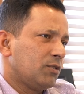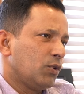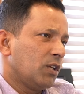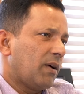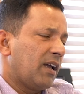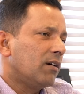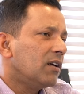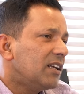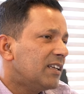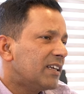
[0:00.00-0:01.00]
during my
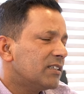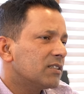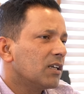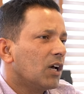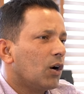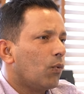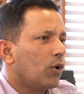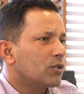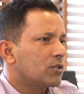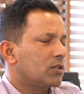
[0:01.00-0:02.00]
early days
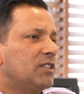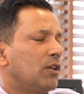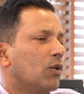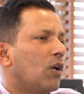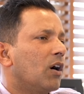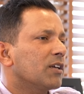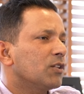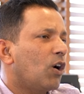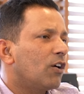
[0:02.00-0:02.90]
was 10 o'clock in the